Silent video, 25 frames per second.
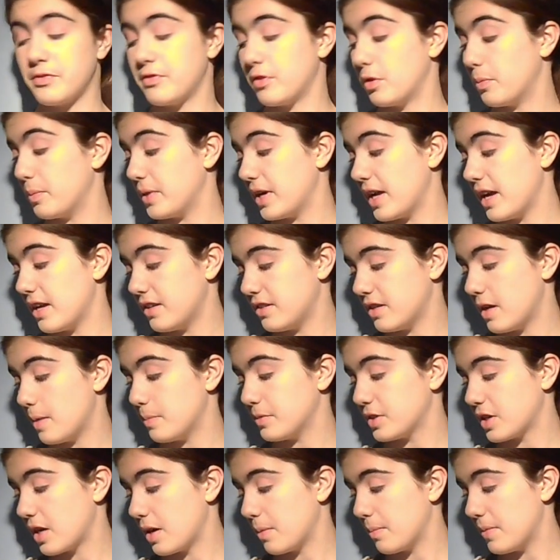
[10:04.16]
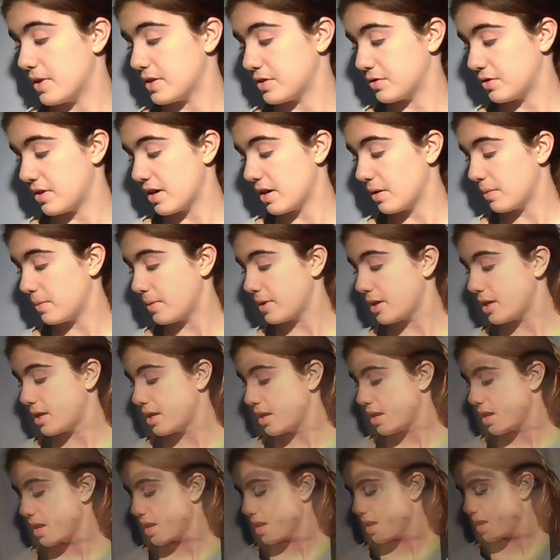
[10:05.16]
to film, but I had time to kind of mess around with it.
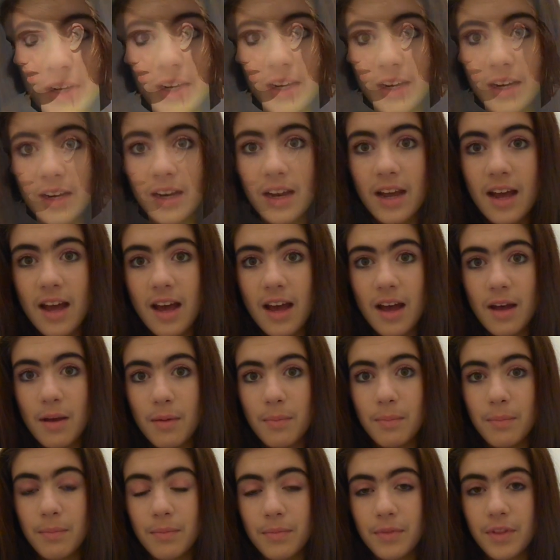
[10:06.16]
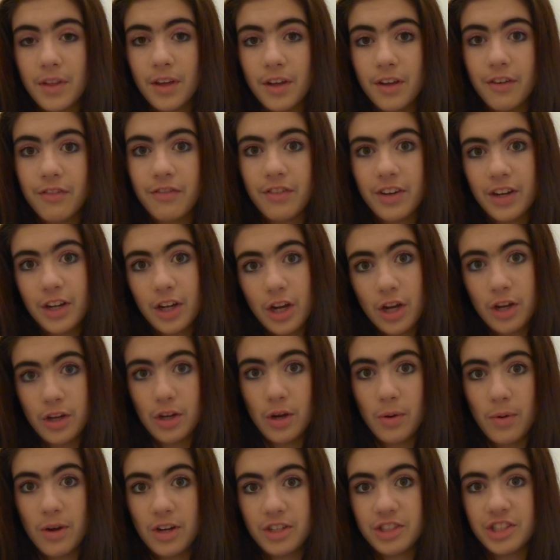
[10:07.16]
I'm filming the video
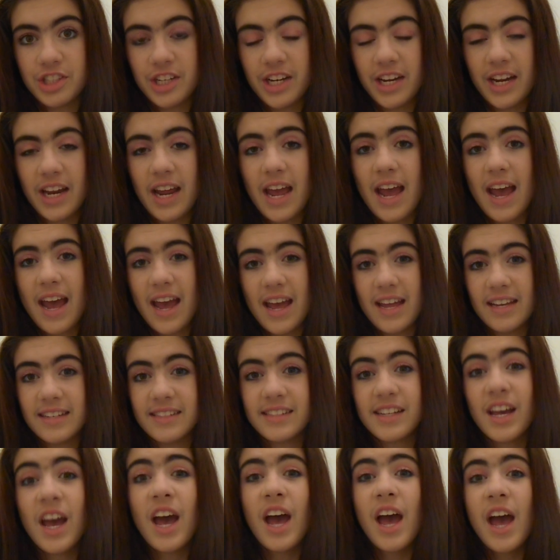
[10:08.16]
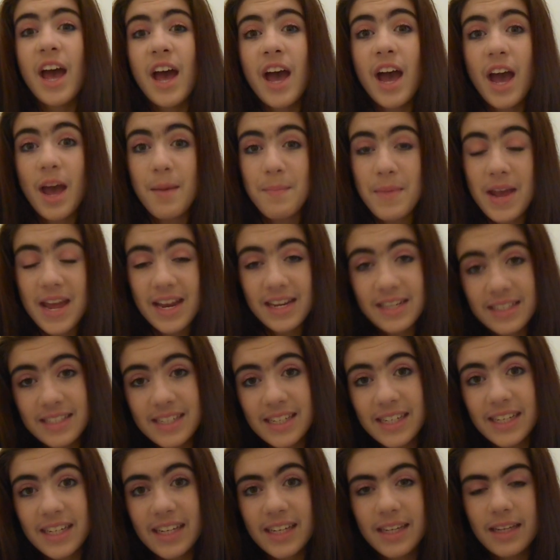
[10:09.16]
you're watching, and I'm
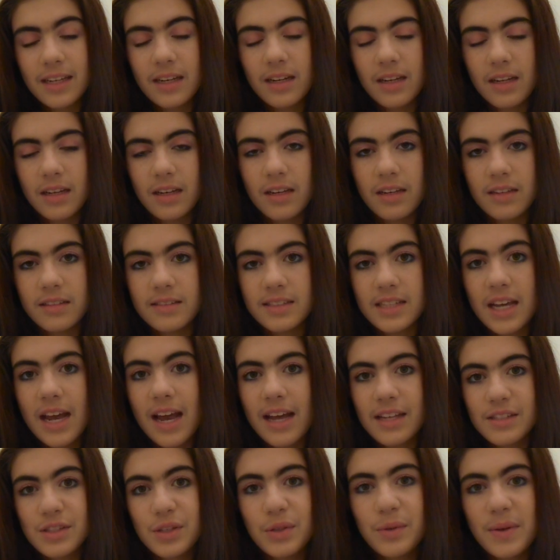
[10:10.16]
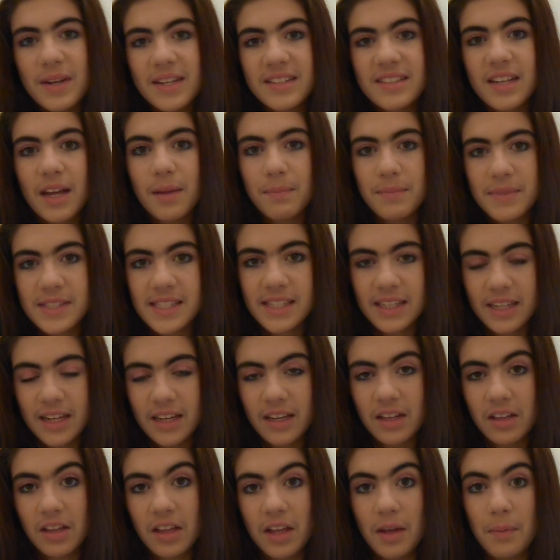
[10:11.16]
editing it, and as always I'm missing
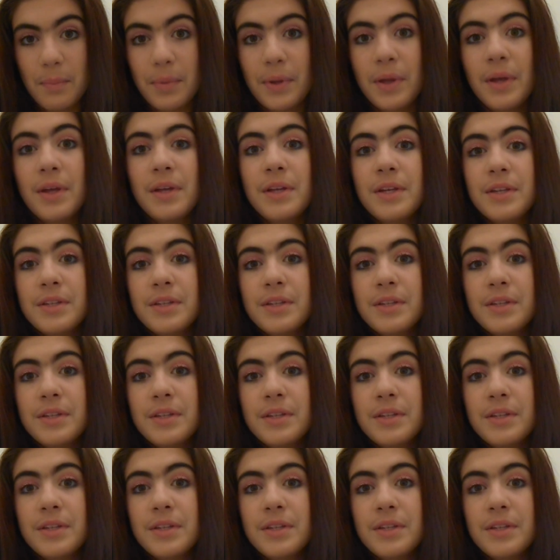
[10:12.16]
a clip.